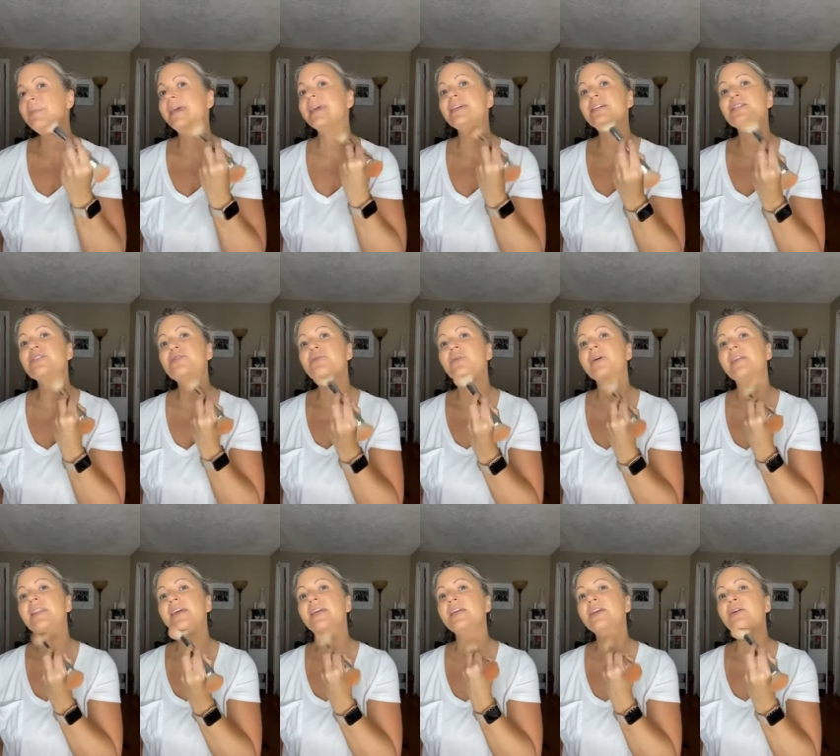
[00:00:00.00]
make
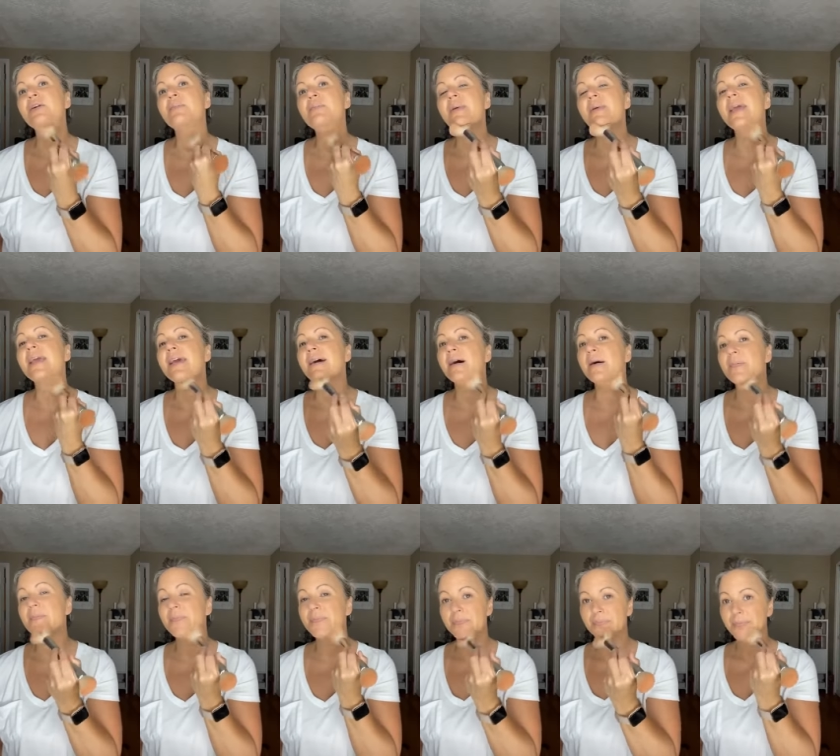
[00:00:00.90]
sure that your
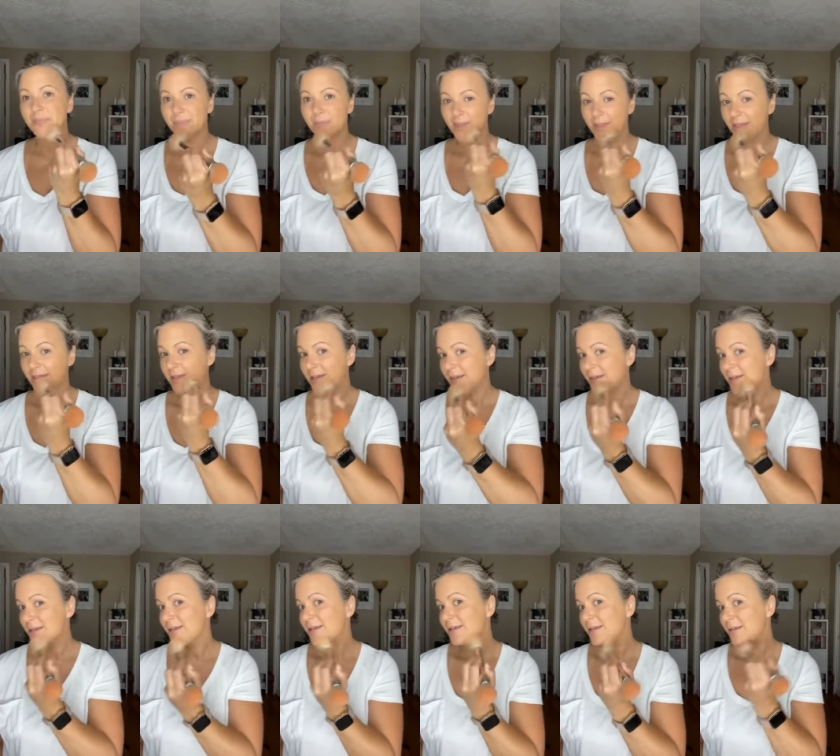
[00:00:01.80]
makeup
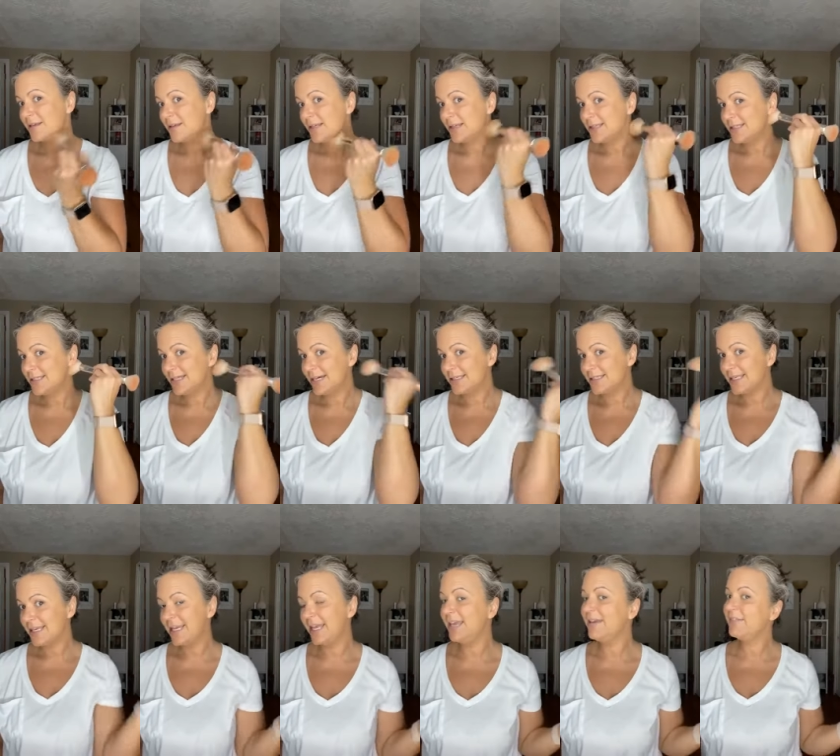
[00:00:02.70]

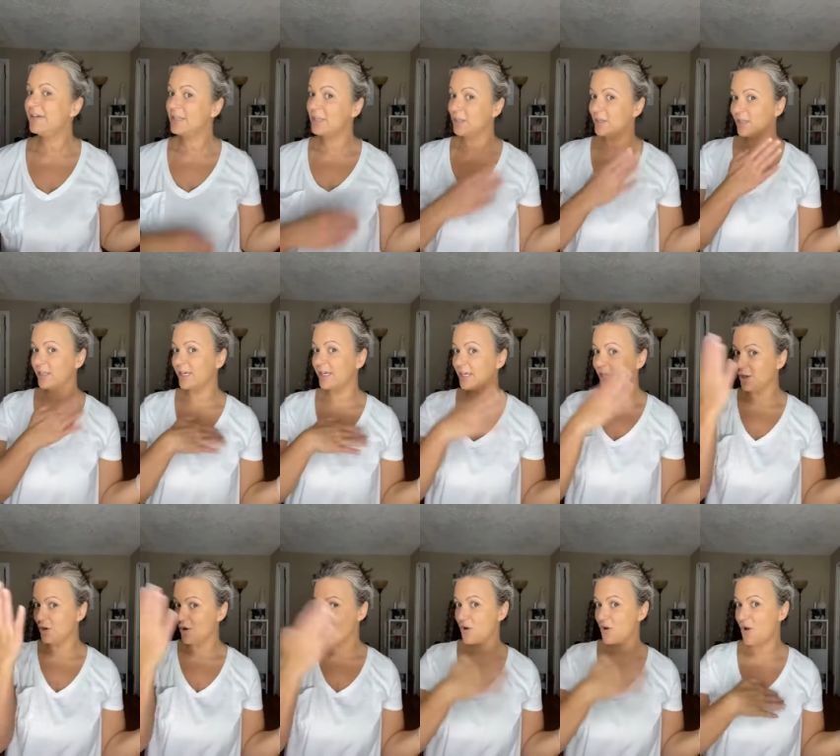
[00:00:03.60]
doesn't even look like
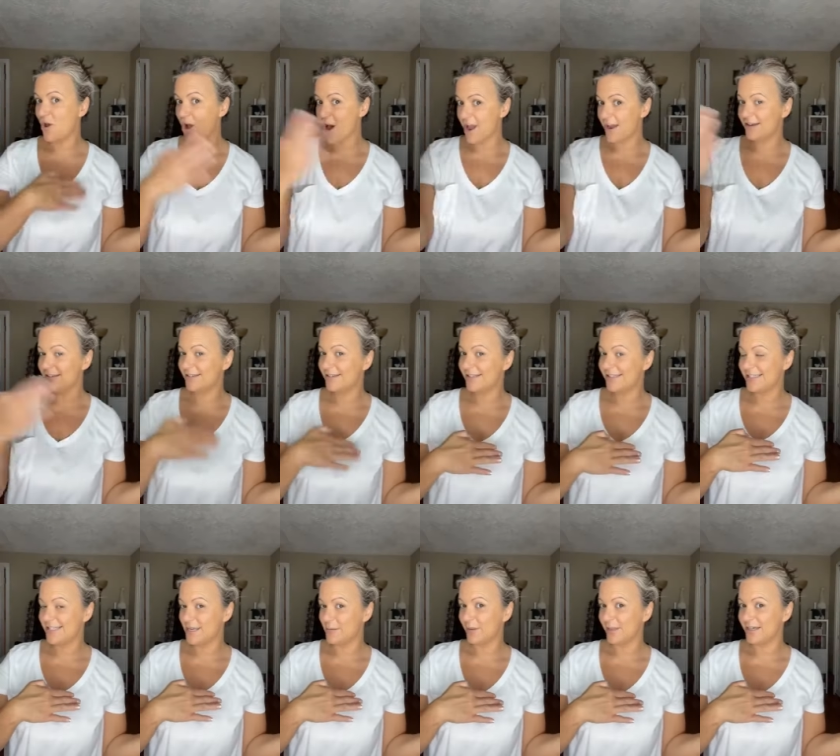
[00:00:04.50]
you're not
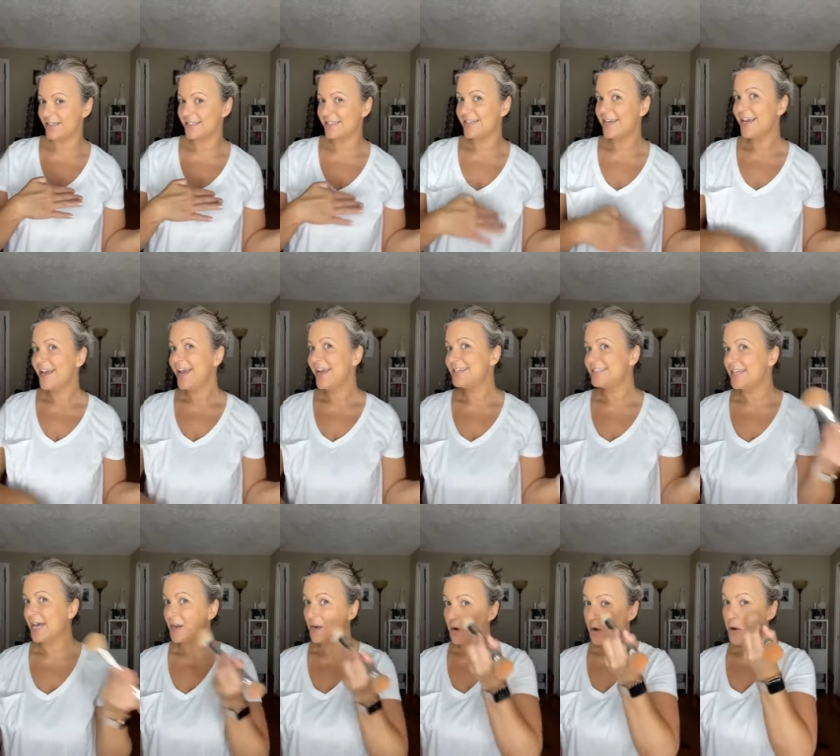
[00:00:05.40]
seamless. Is
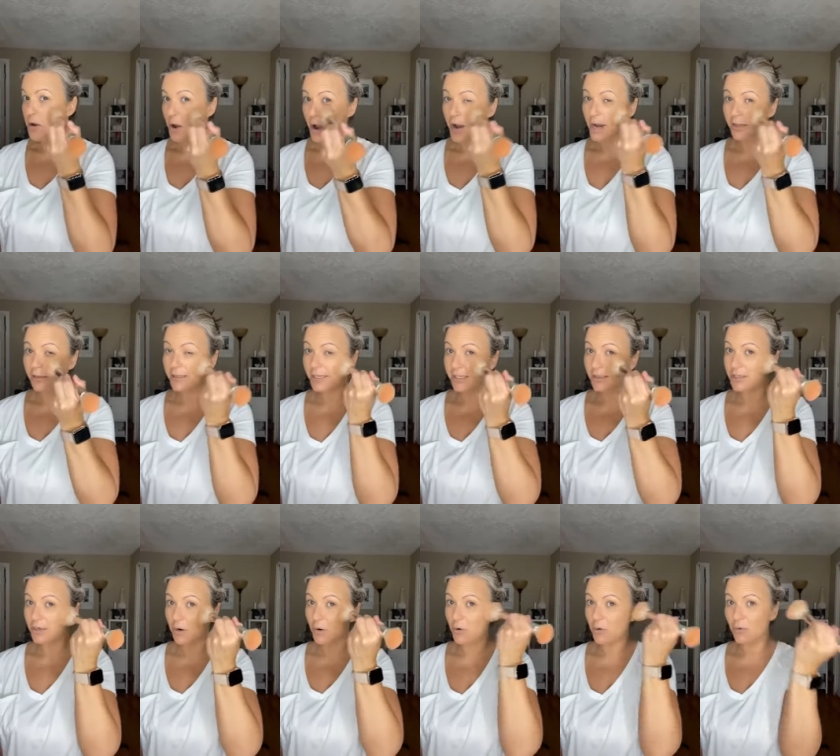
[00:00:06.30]
that not like
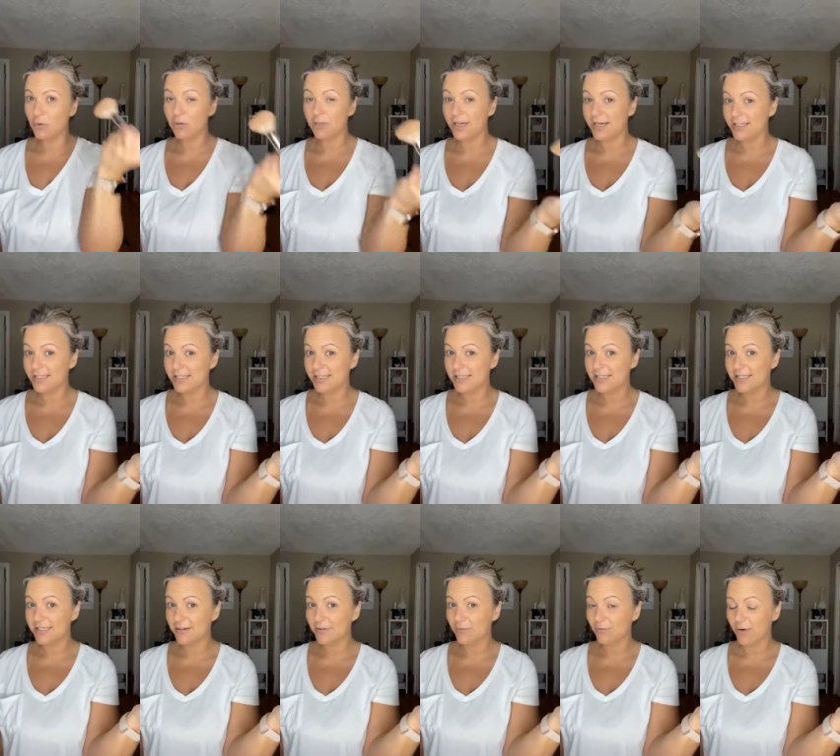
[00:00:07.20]
the coolest,
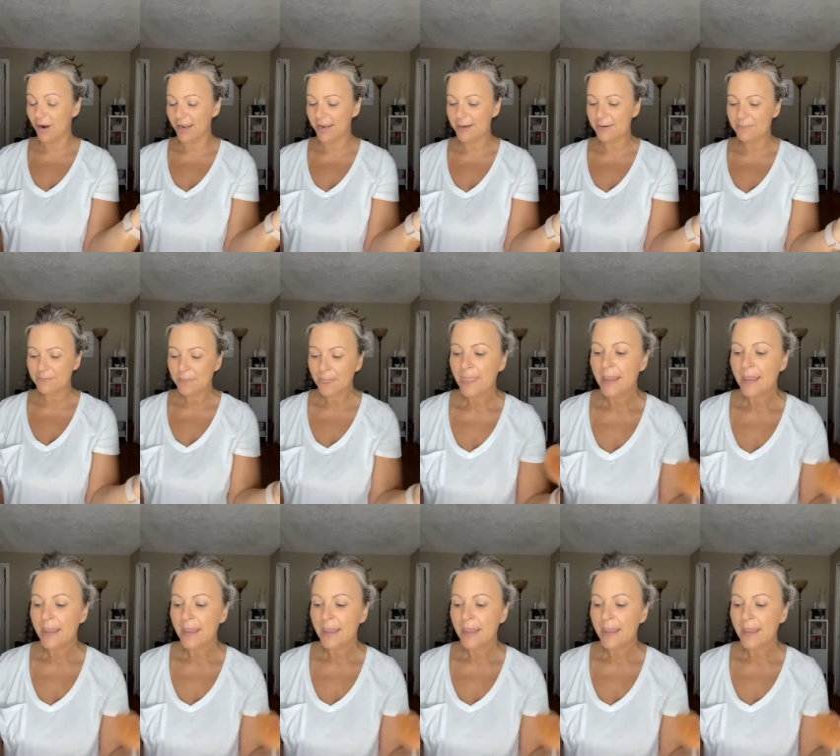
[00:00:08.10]
right?